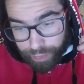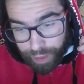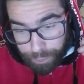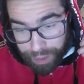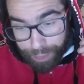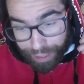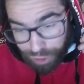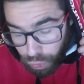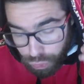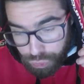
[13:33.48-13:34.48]
B
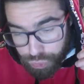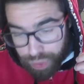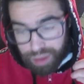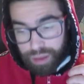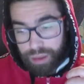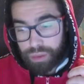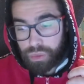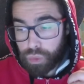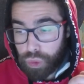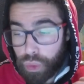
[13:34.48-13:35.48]
because
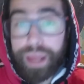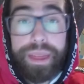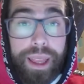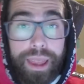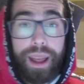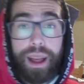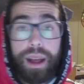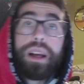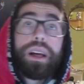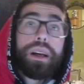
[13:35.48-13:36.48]
during that uh,
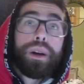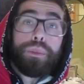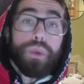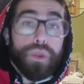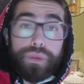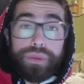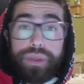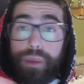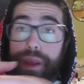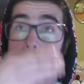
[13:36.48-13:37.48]
move
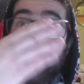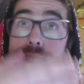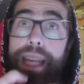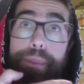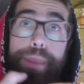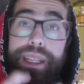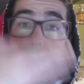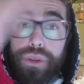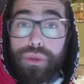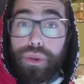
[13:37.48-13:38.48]
from the third
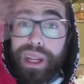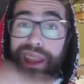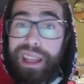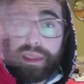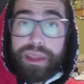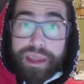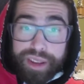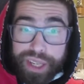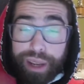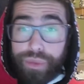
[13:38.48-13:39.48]
dimension, during that
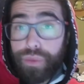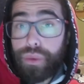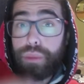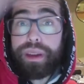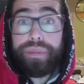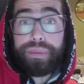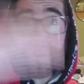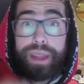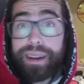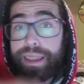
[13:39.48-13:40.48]
shift from the
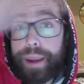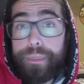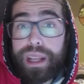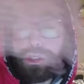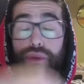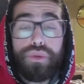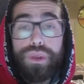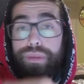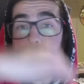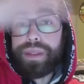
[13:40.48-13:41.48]
third dimension to
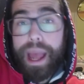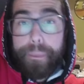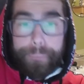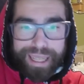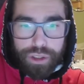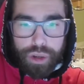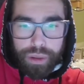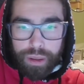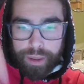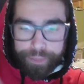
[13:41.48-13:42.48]
the fifth dimension,
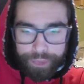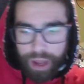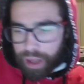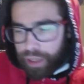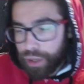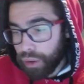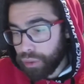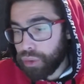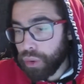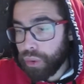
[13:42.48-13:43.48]
you know,
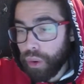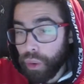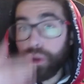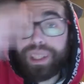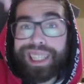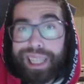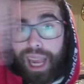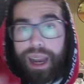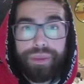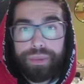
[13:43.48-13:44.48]
your old
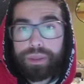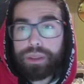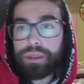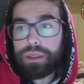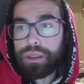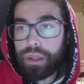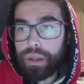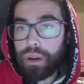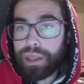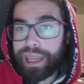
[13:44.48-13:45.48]
self, your
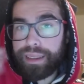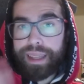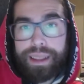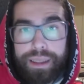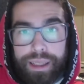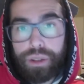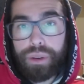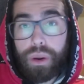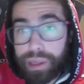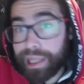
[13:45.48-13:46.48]
old identity, your
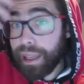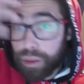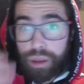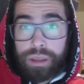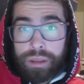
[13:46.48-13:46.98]
old ego